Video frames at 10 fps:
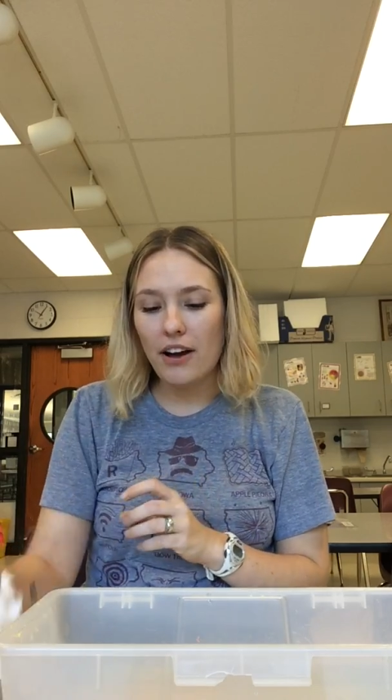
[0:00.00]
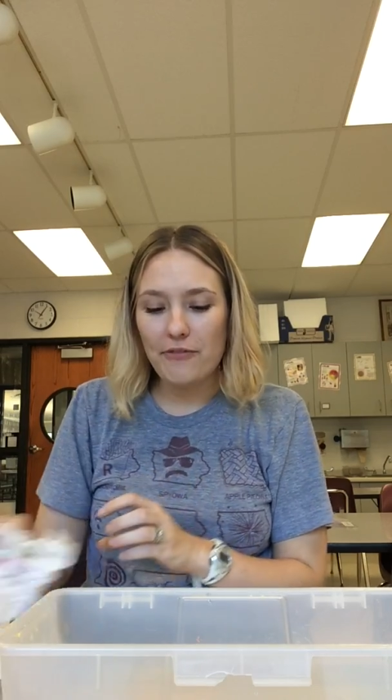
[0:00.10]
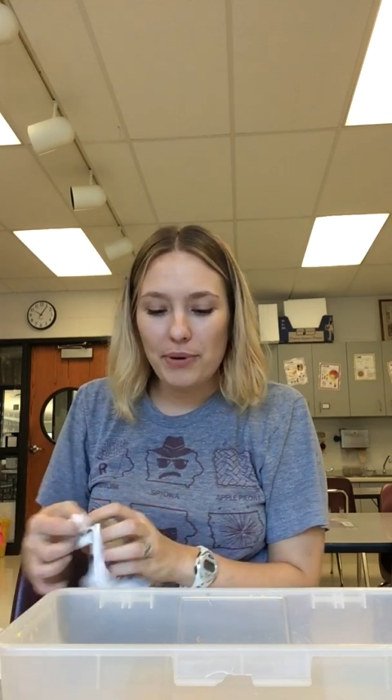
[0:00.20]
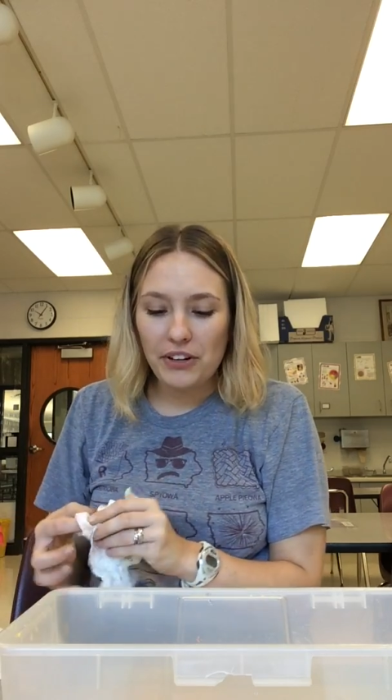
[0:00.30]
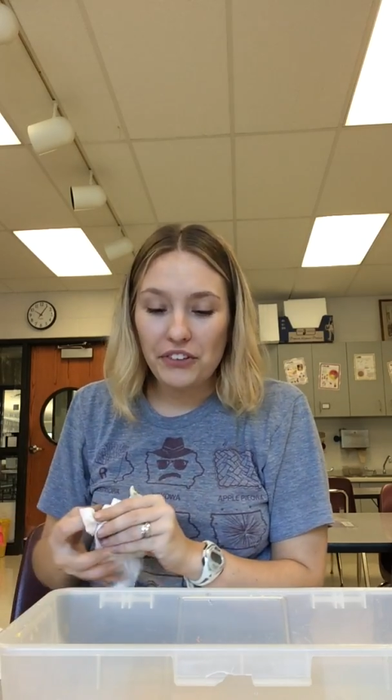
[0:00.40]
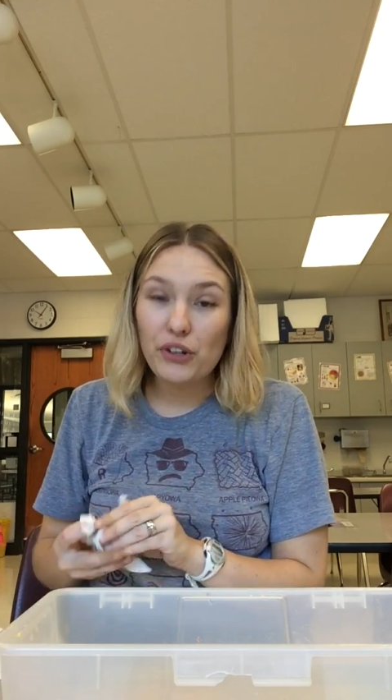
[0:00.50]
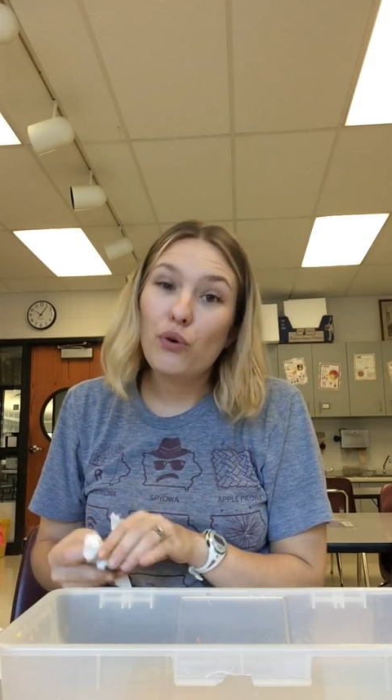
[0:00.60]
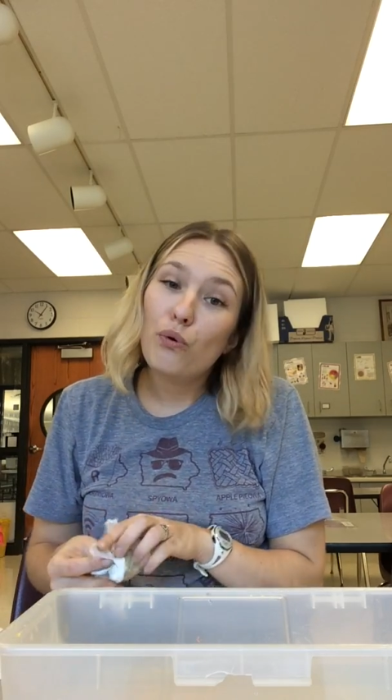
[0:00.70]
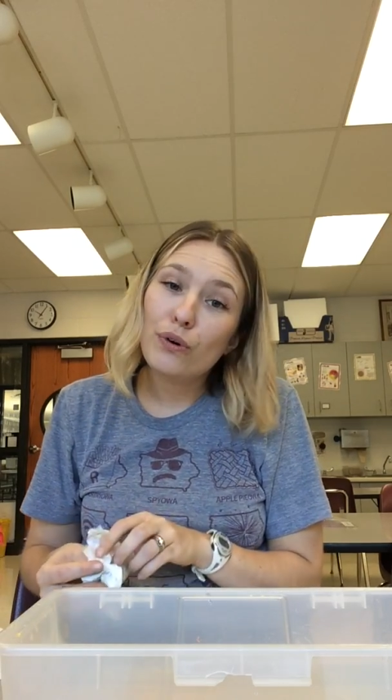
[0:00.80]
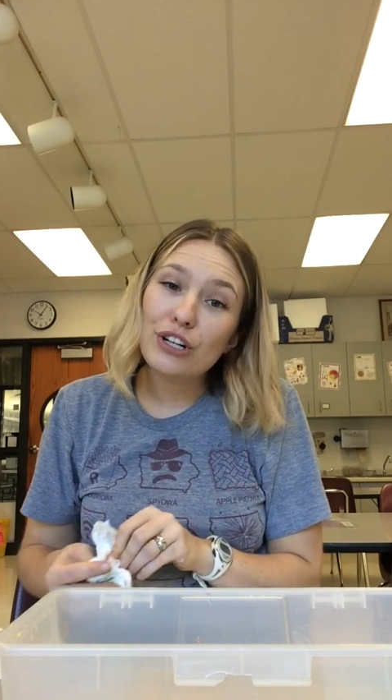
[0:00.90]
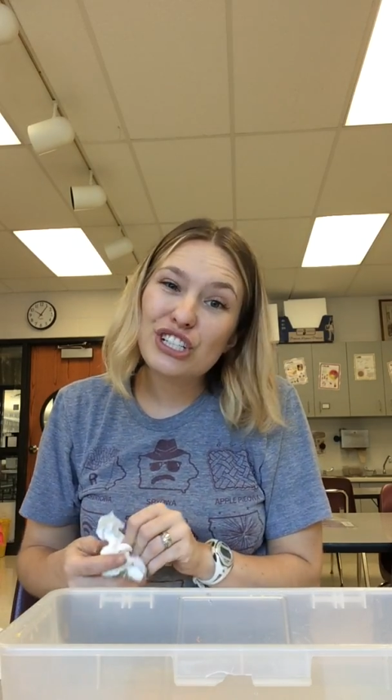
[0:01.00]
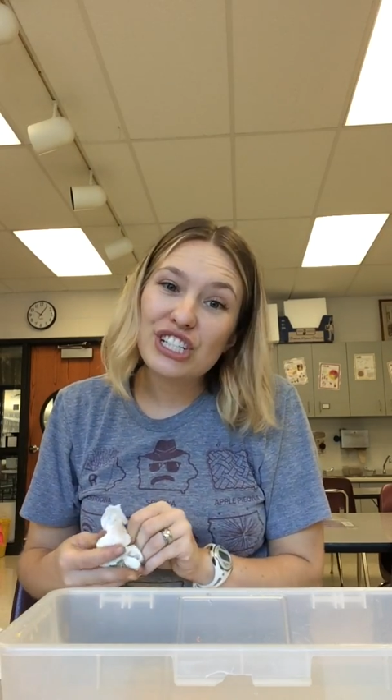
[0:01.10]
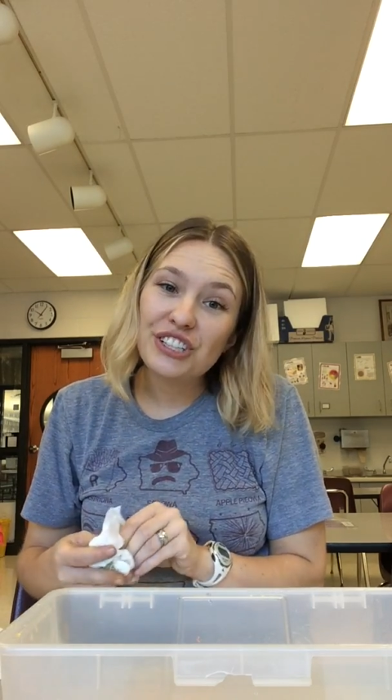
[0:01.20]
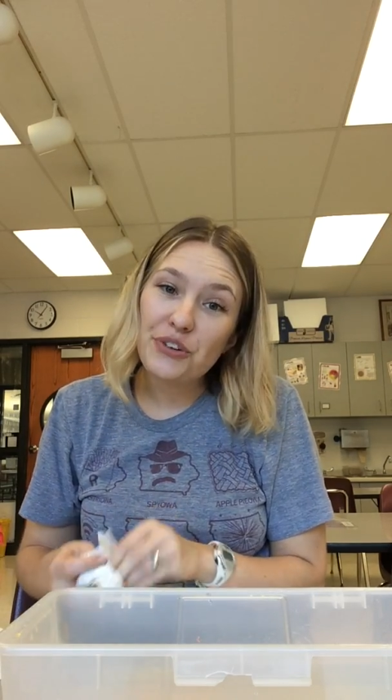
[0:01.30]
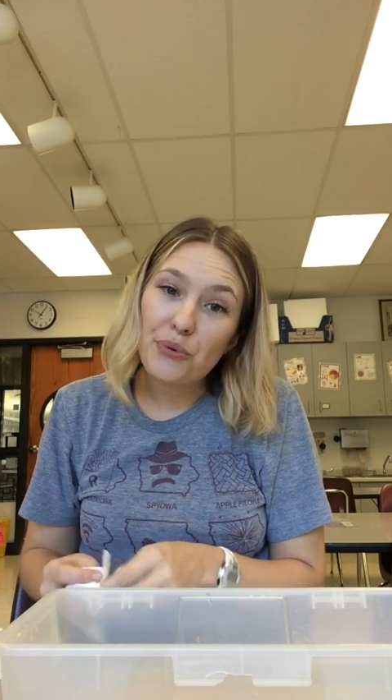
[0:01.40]
I've put a little orange
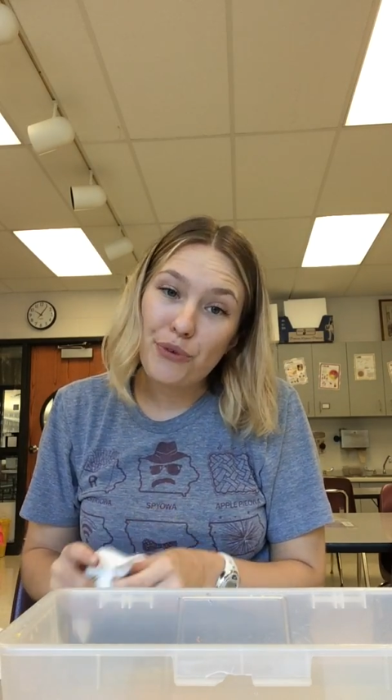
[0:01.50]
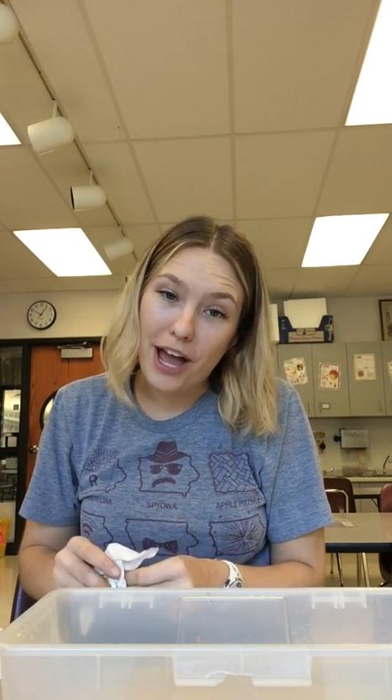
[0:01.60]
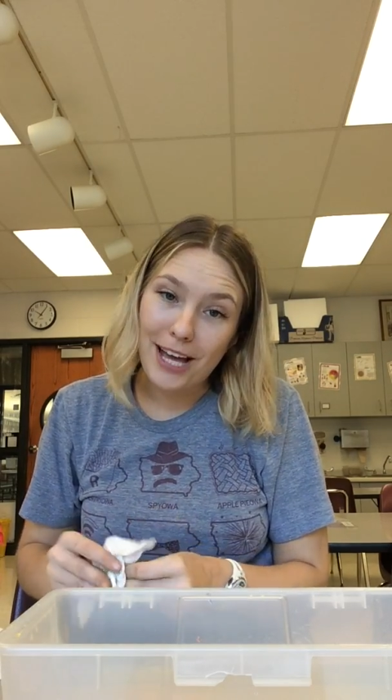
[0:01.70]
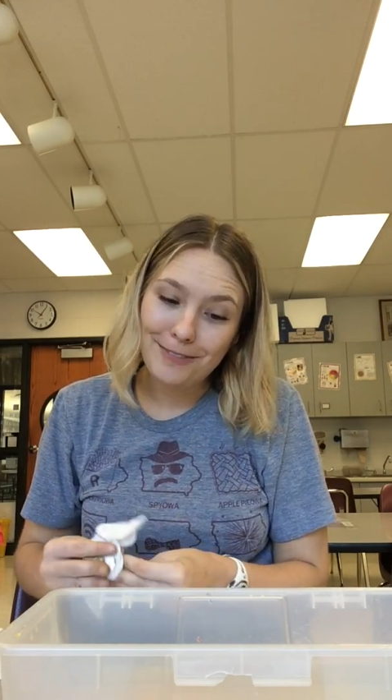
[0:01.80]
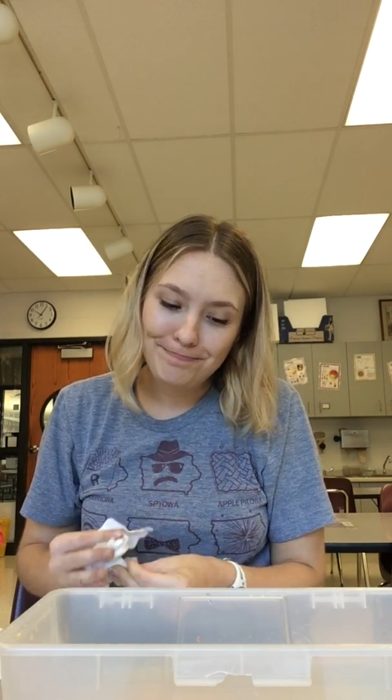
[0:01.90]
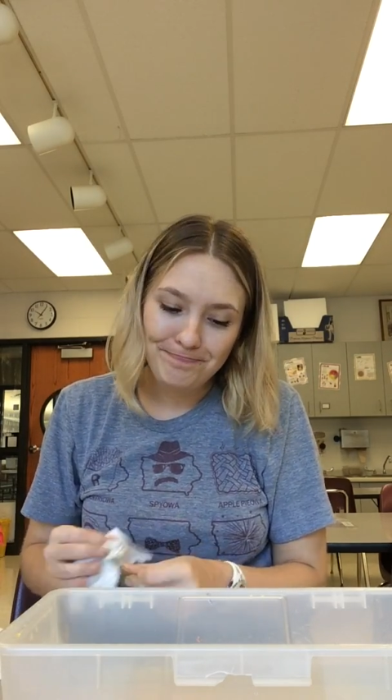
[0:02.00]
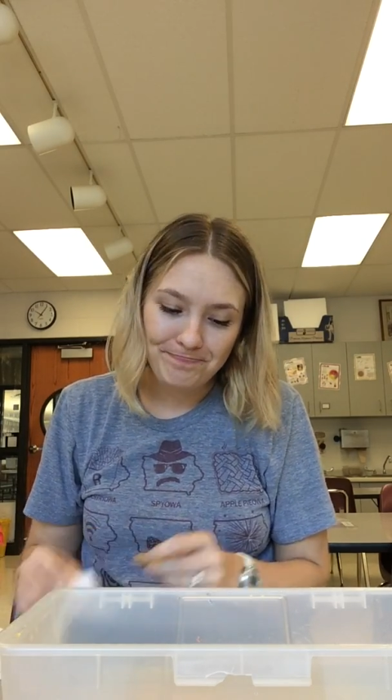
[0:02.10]
and a little red,